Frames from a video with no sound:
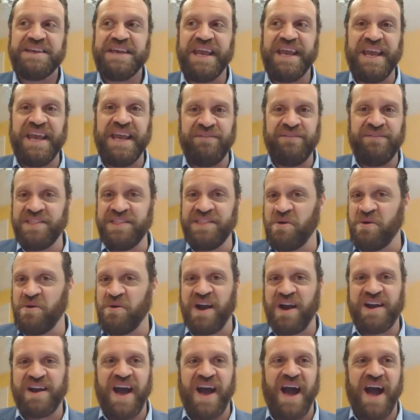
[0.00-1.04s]
even though
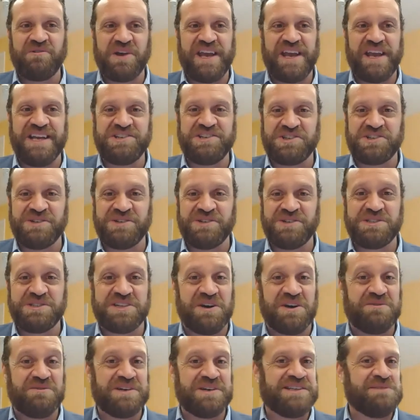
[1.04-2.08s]
our congregation was
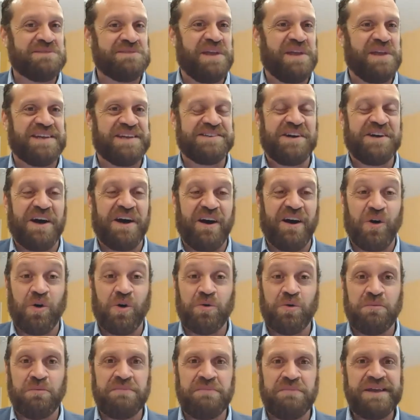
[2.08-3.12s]
going to be at
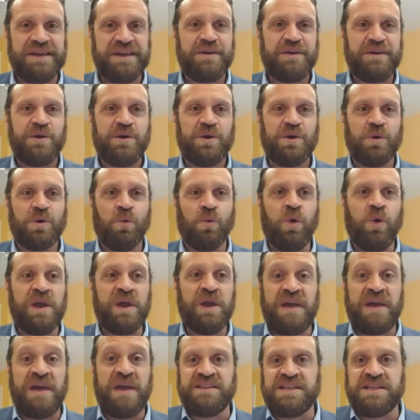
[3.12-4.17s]
home, we
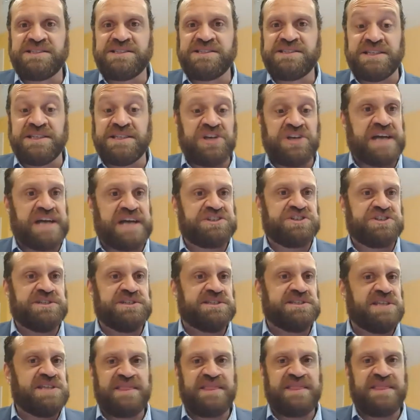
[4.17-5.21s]
made the
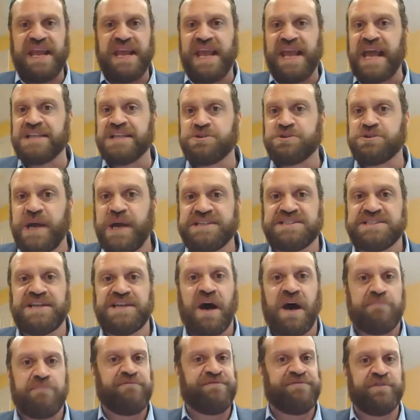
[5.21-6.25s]
suggestions that they get dressed
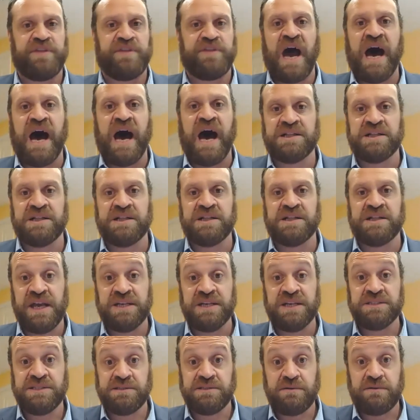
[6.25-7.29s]
up for the
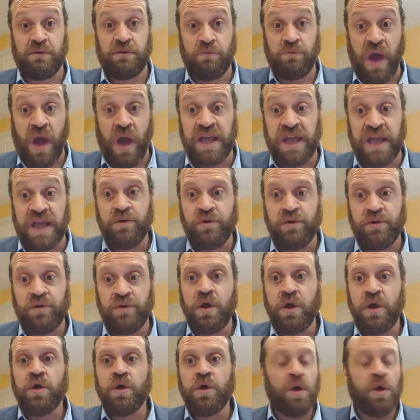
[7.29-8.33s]
holidays, right?
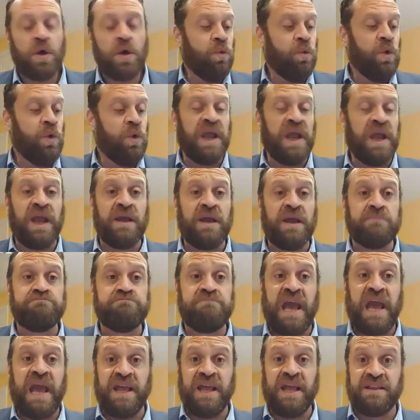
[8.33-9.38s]
We
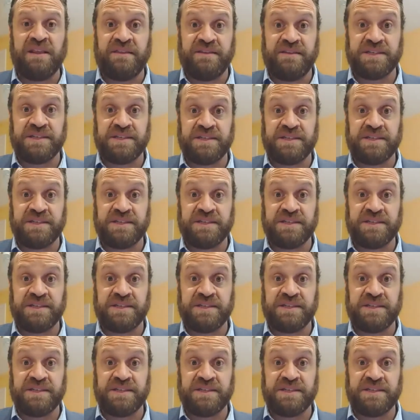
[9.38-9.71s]
made the